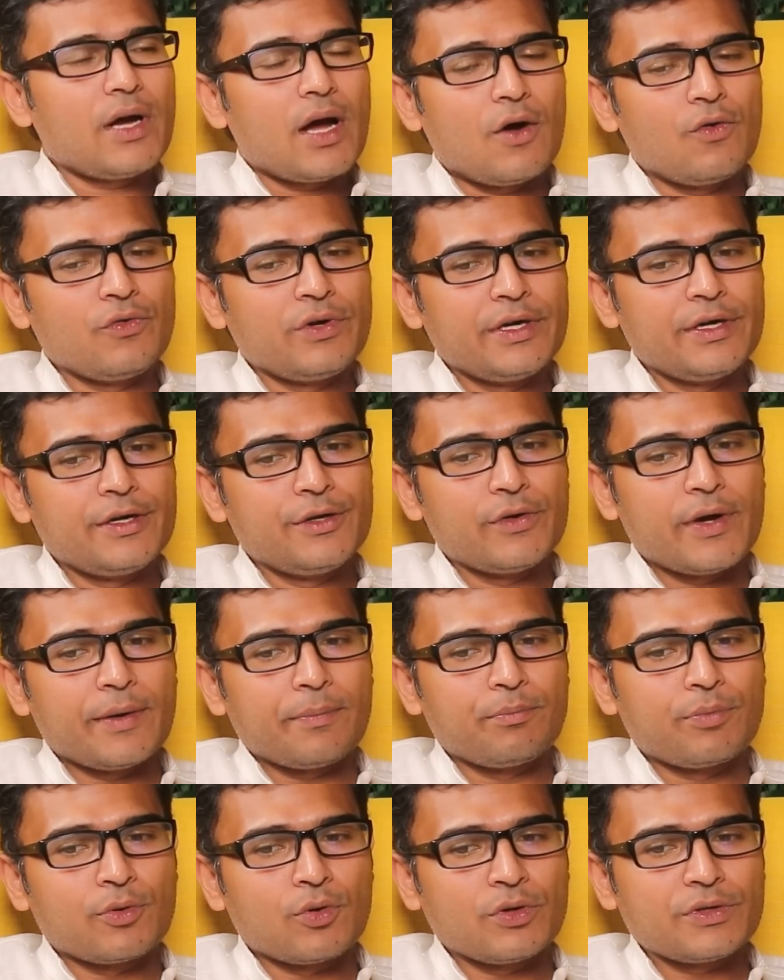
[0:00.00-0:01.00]
How did you
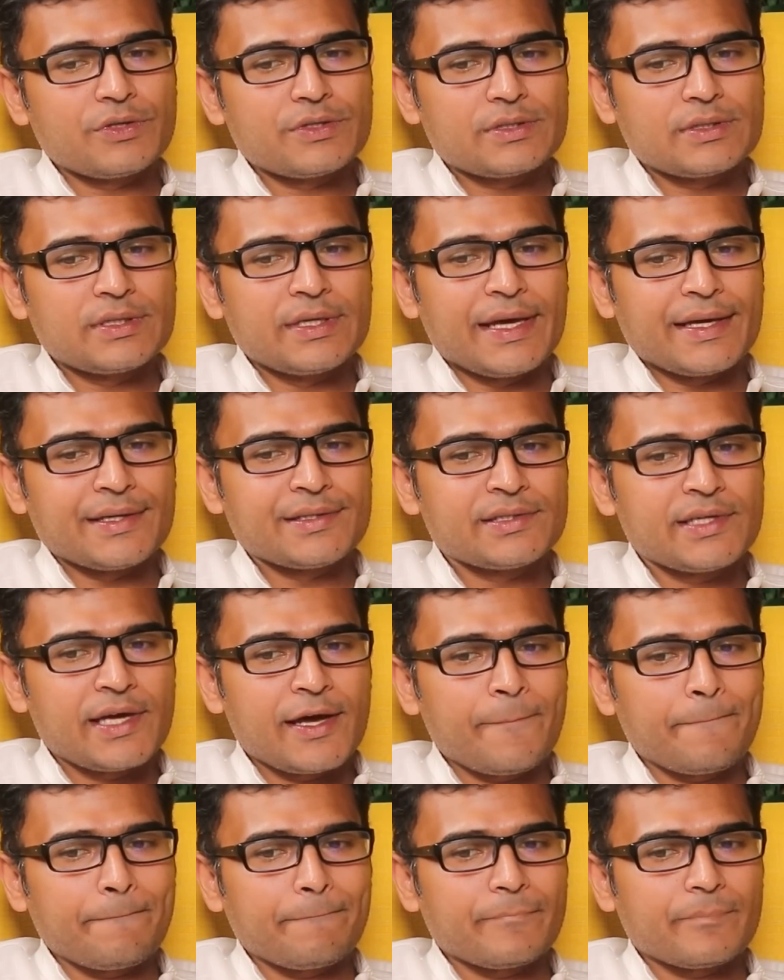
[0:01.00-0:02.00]
approach the
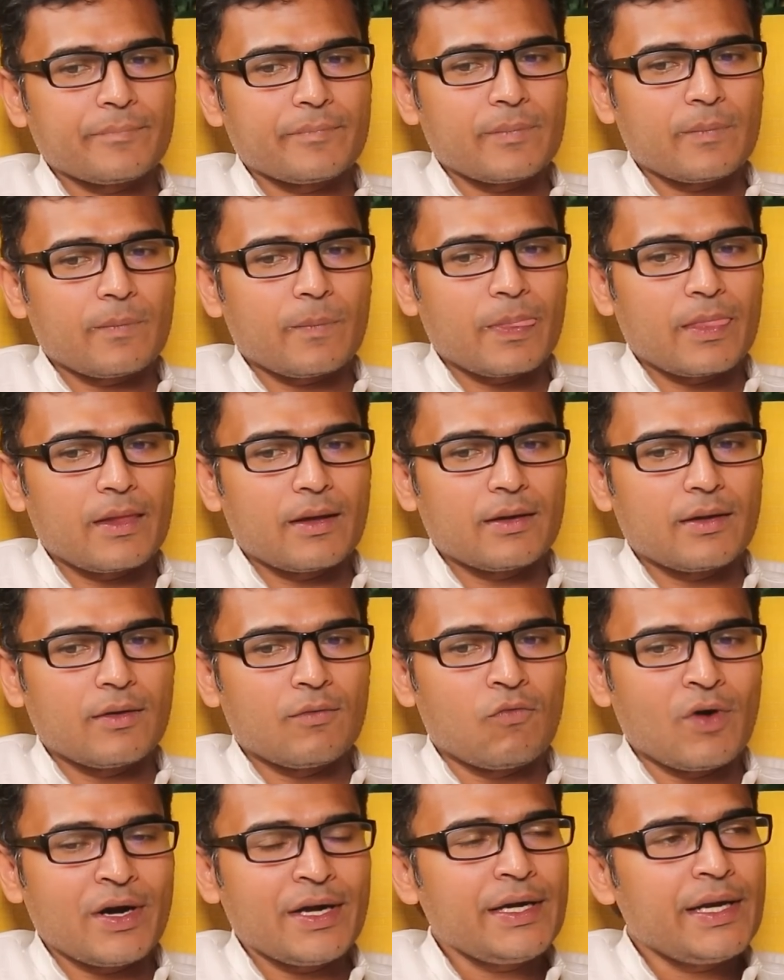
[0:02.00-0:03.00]
exam?
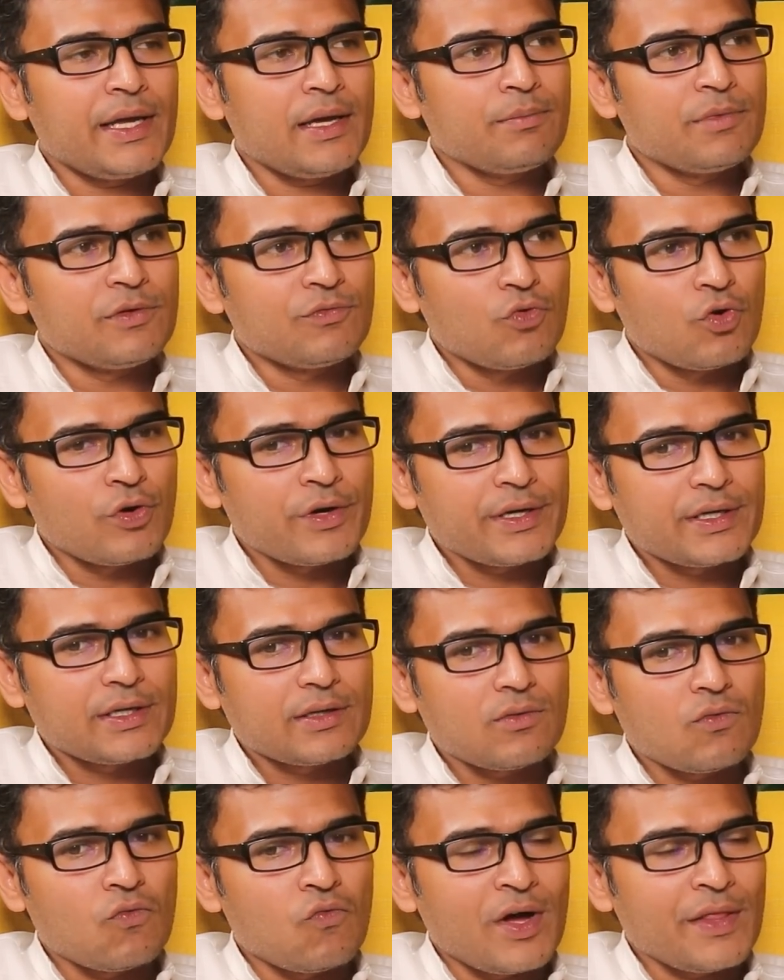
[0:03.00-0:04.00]
1 day before it,
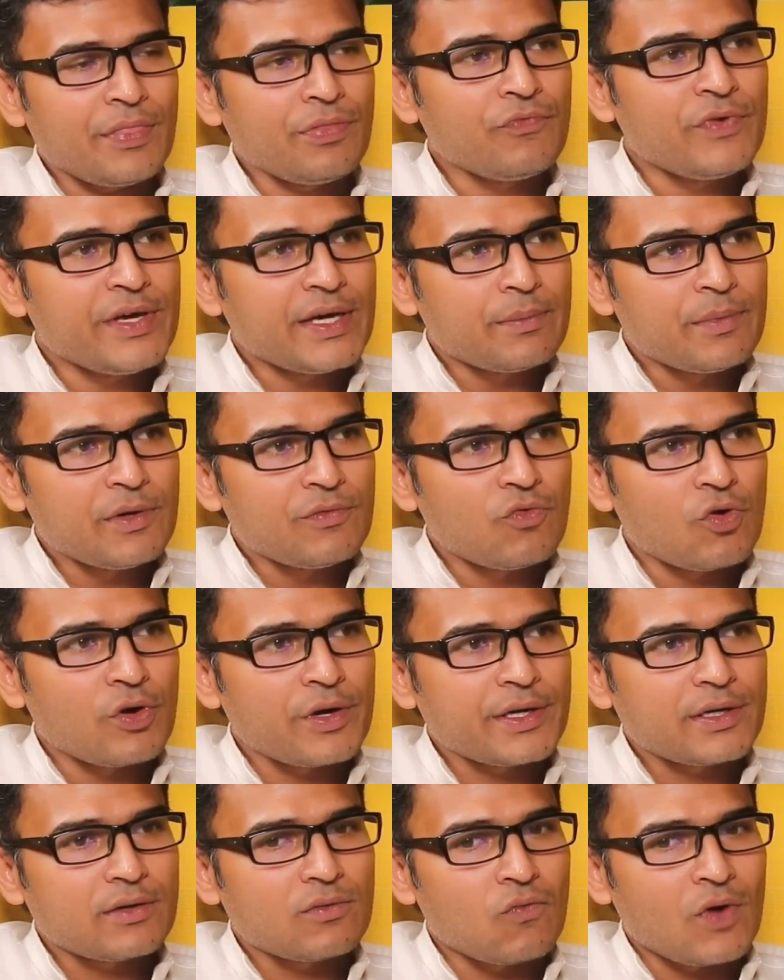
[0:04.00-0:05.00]
1 week before
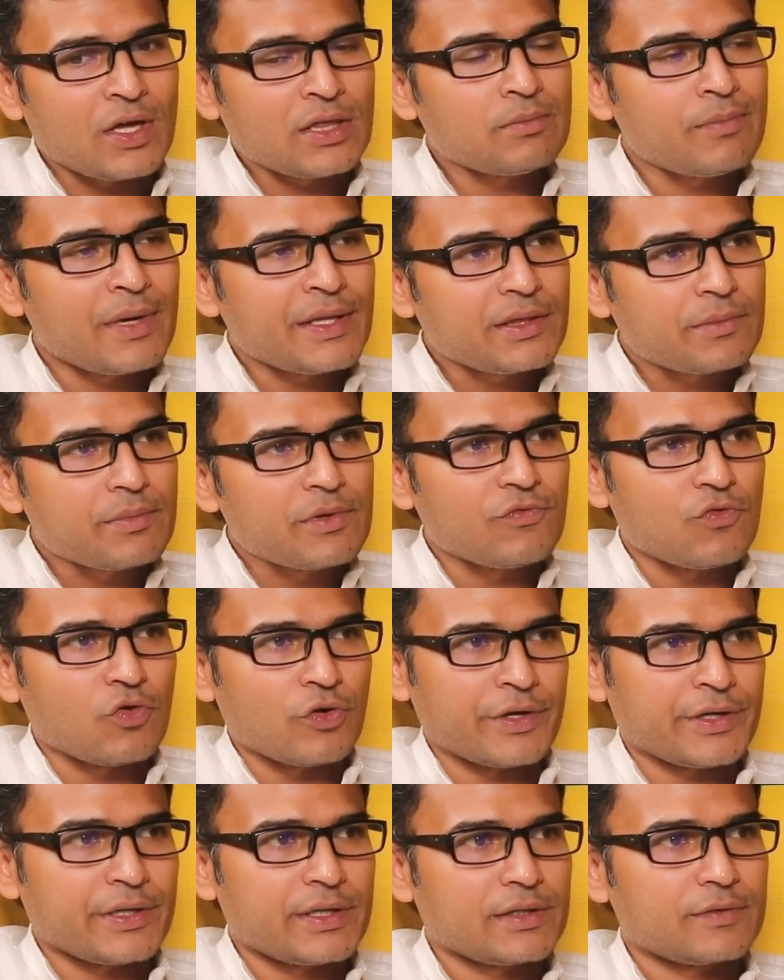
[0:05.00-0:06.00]
it, 1 month
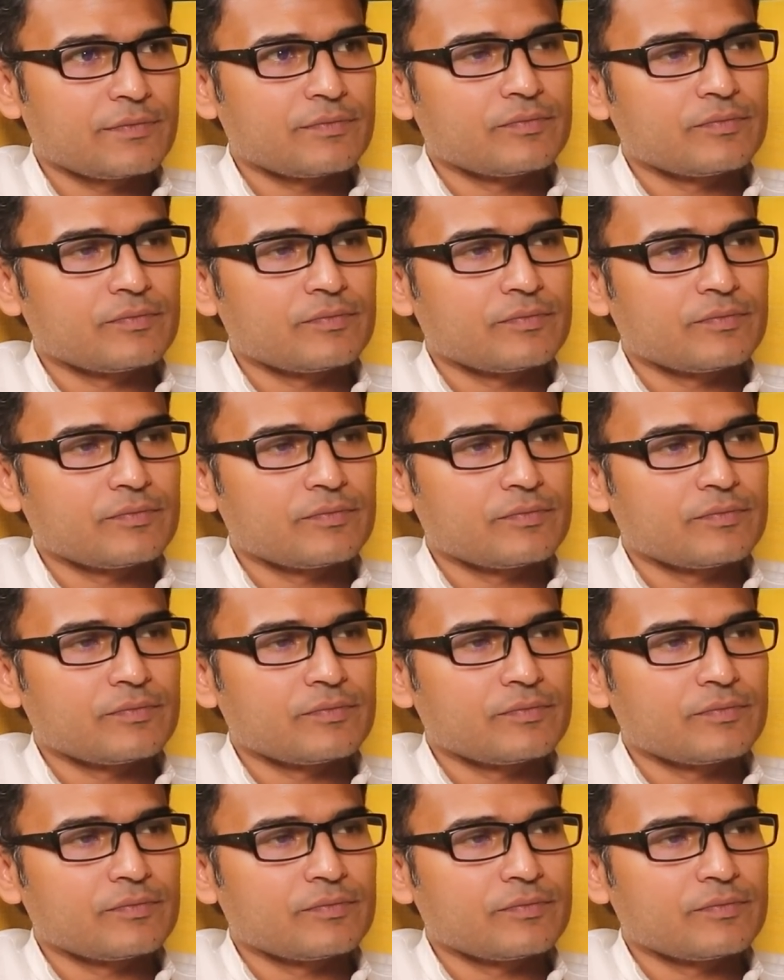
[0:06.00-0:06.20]
before it?